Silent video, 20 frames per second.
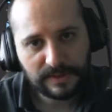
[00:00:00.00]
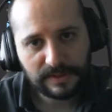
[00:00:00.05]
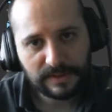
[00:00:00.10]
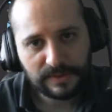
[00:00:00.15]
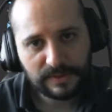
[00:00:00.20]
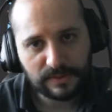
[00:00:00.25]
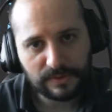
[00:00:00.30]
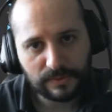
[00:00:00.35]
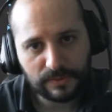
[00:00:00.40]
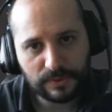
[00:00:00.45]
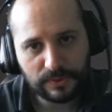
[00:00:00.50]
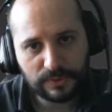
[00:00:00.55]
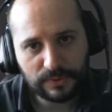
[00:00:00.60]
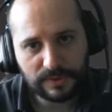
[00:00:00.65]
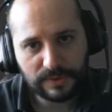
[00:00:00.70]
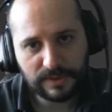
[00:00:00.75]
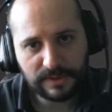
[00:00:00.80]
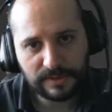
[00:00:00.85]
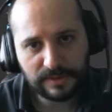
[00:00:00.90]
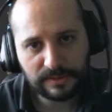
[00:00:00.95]
So
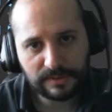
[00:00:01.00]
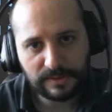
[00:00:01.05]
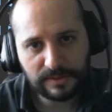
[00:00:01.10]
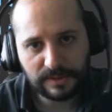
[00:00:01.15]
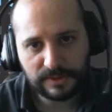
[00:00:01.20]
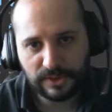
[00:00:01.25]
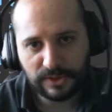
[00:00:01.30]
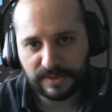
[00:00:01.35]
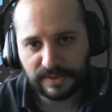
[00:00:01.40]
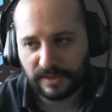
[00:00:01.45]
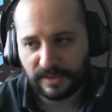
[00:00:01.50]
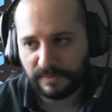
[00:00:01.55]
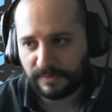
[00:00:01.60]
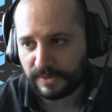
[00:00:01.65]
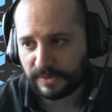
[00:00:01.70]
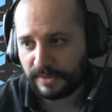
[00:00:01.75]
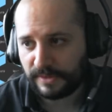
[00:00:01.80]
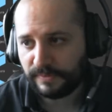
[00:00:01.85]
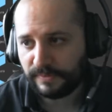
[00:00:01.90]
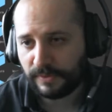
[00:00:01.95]
usually they just have a
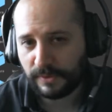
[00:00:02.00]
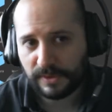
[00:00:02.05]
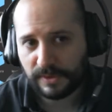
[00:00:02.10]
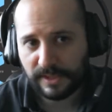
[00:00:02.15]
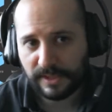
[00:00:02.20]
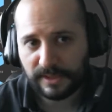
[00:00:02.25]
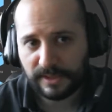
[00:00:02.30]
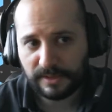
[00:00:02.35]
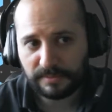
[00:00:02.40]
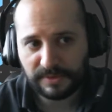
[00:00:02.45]
default layer,